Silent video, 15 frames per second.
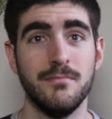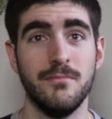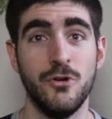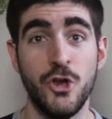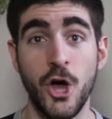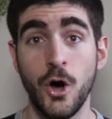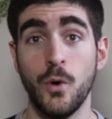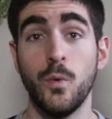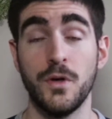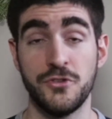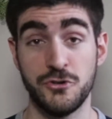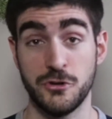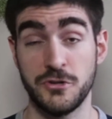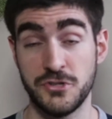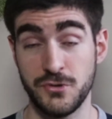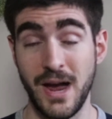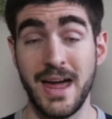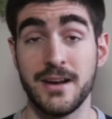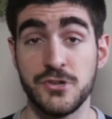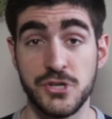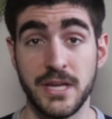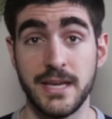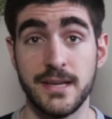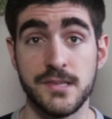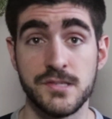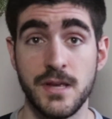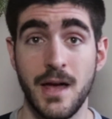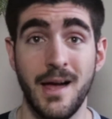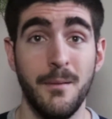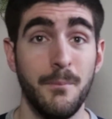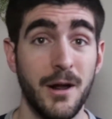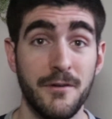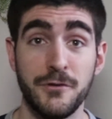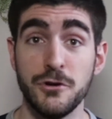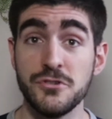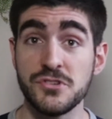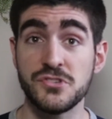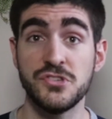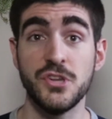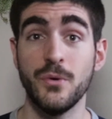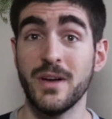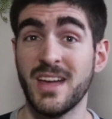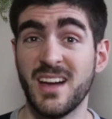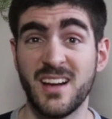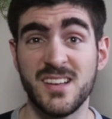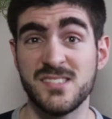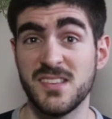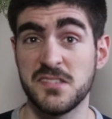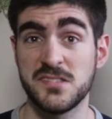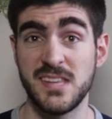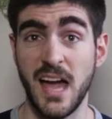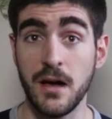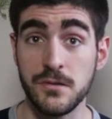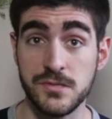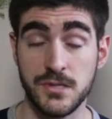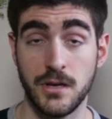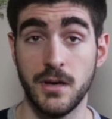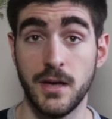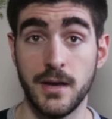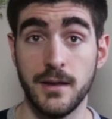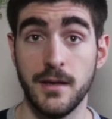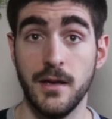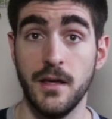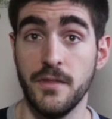know what your strategy is. But if you're just doing it because it sounds good,